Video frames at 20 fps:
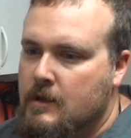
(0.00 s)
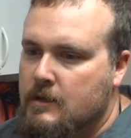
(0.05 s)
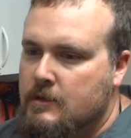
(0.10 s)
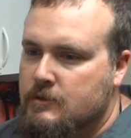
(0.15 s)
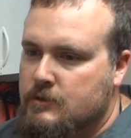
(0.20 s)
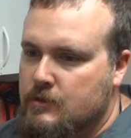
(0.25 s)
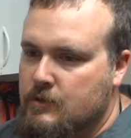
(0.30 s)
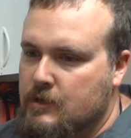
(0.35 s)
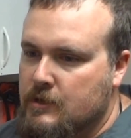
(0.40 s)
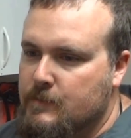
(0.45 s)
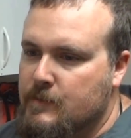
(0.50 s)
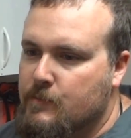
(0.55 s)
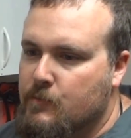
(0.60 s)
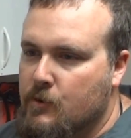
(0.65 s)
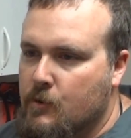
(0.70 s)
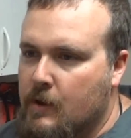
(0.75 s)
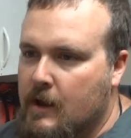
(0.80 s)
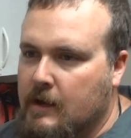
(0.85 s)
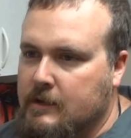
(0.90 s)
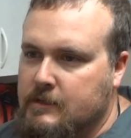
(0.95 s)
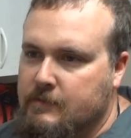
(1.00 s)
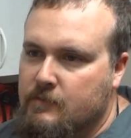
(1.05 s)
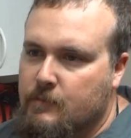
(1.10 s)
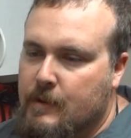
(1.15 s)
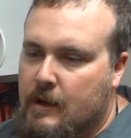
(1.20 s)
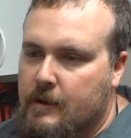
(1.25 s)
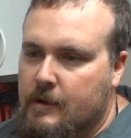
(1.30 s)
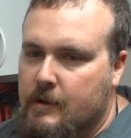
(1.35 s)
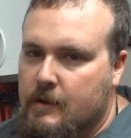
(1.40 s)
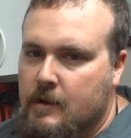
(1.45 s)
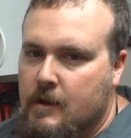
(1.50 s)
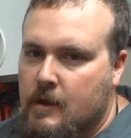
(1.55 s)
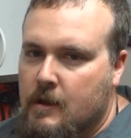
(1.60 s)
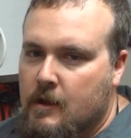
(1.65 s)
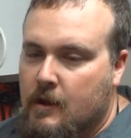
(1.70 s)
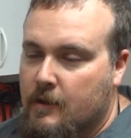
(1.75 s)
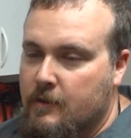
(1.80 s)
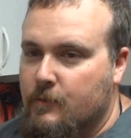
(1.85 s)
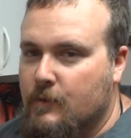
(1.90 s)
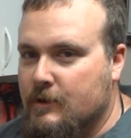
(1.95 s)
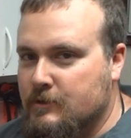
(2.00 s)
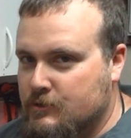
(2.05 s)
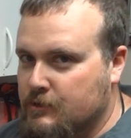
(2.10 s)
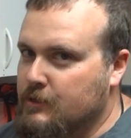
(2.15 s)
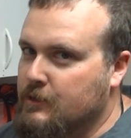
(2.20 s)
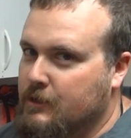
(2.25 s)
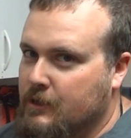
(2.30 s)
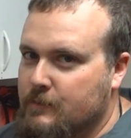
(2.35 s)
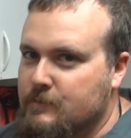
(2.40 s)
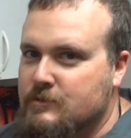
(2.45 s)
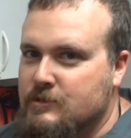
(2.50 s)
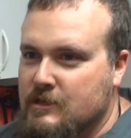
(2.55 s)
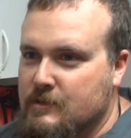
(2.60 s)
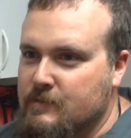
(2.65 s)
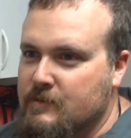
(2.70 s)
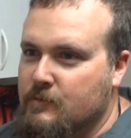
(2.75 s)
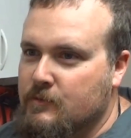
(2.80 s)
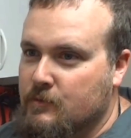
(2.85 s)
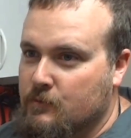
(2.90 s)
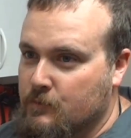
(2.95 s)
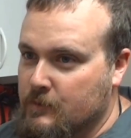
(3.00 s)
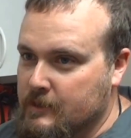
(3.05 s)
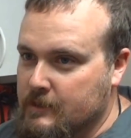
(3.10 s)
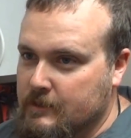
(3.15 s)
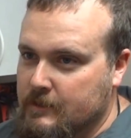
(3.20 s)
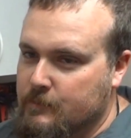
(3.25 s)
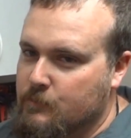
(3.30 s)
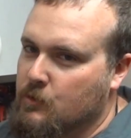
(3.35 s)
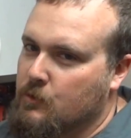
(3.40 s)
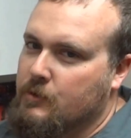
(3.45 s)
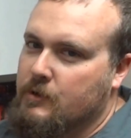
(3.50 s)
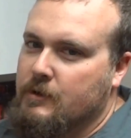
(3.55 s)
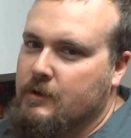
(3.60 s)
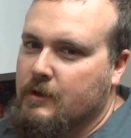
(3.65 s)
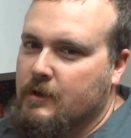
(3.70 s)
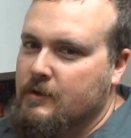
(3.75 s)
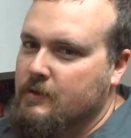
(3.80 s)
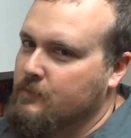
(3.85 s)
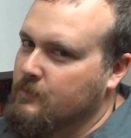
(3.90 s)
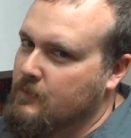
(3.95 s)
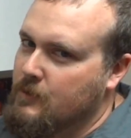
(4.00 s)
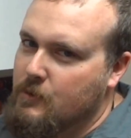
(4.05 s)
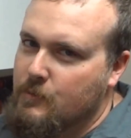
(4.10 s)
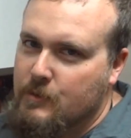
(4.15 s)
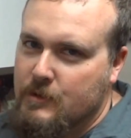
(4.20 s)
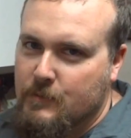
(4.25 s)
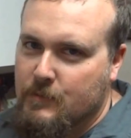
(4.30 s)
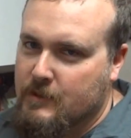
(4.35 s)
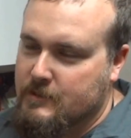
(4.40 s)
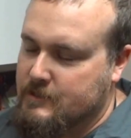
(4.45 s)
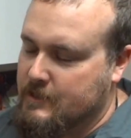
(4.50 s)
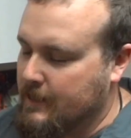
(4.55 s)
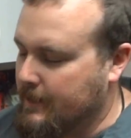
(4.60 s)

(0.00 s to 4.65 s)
So you need to be proactive about it. Otherwise, you're going to come see me with a really broken gun. Nobody wants